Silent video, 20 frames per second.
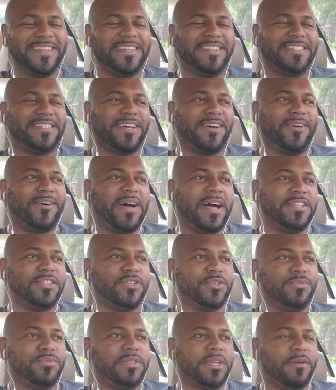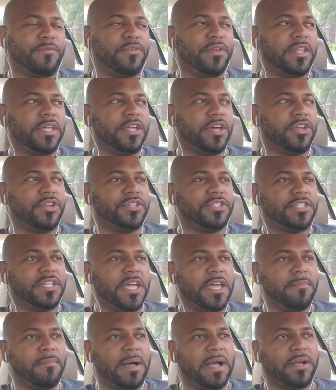So I do definitely
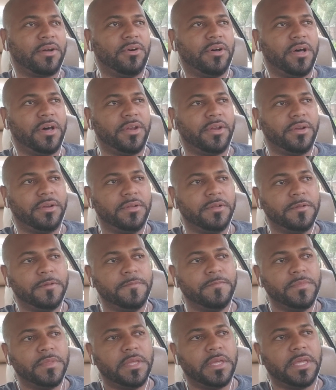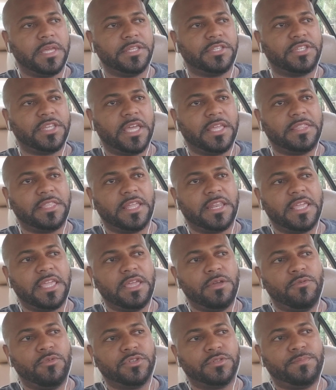understand Michael Hunter. He said that
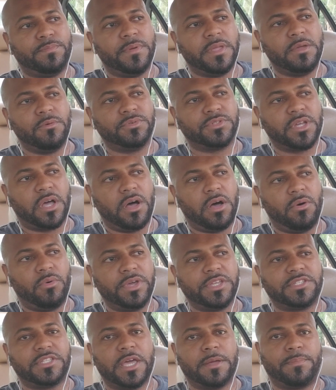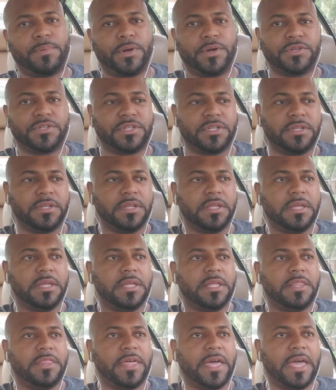he was always that person
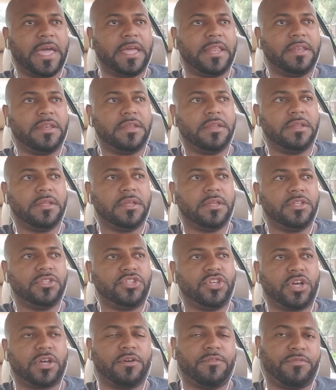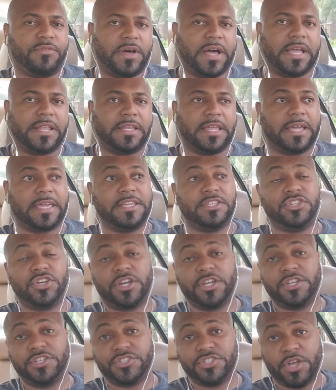that took a fight, like he took
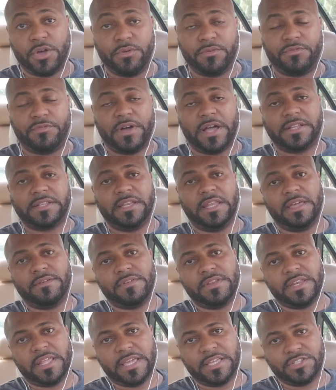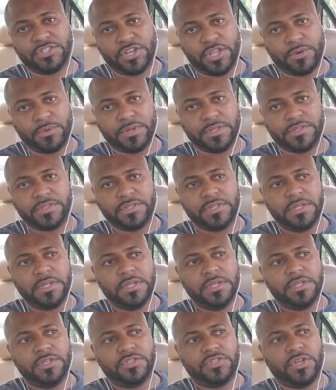a DAZN fight 11 days notice.
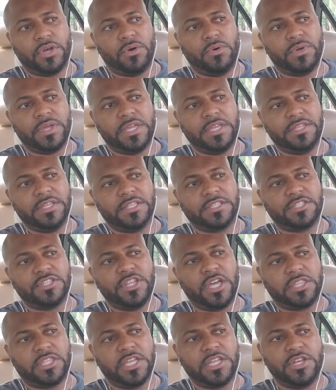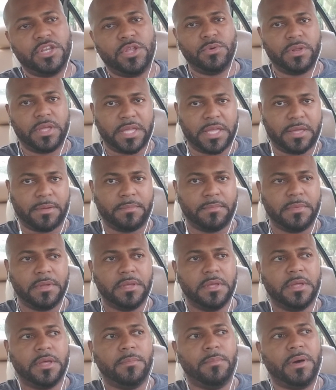So it's nothing to him.
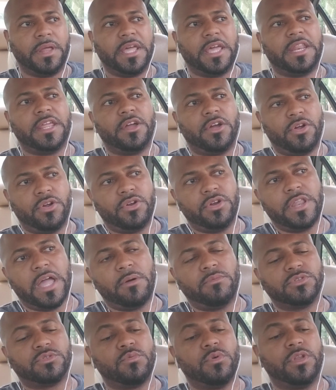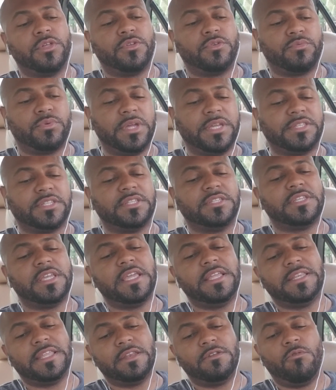But Eddie Hearn, that was one of the reasons
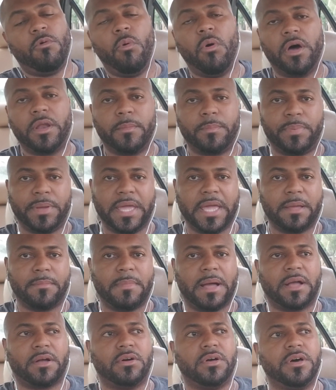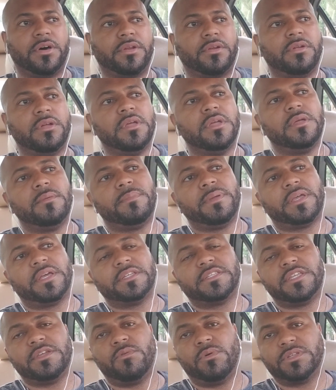he didn't want to pick Michael Hunter,
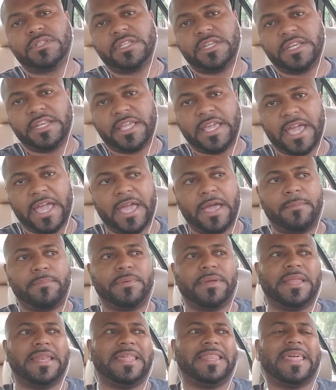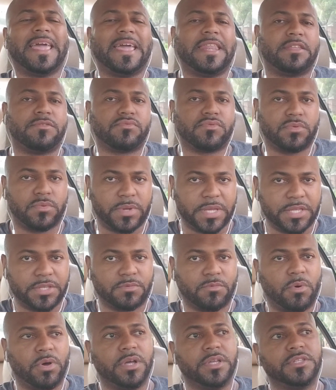because he wasn't in camp and then Andy Ruiz
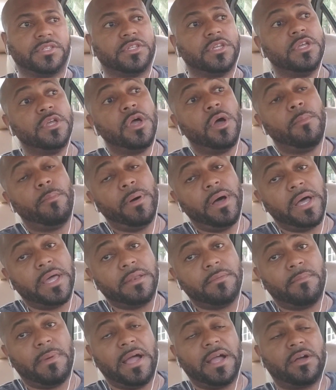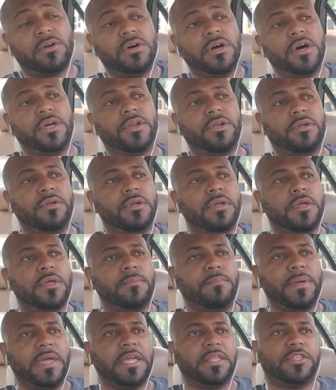was. But Michael Hunter,
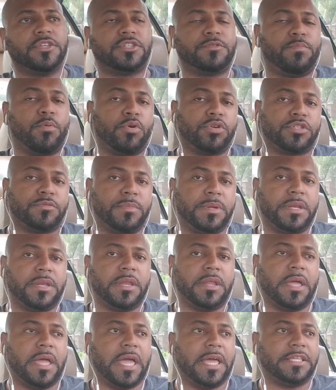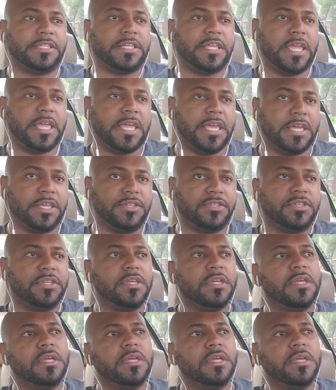being the sportsman as he is,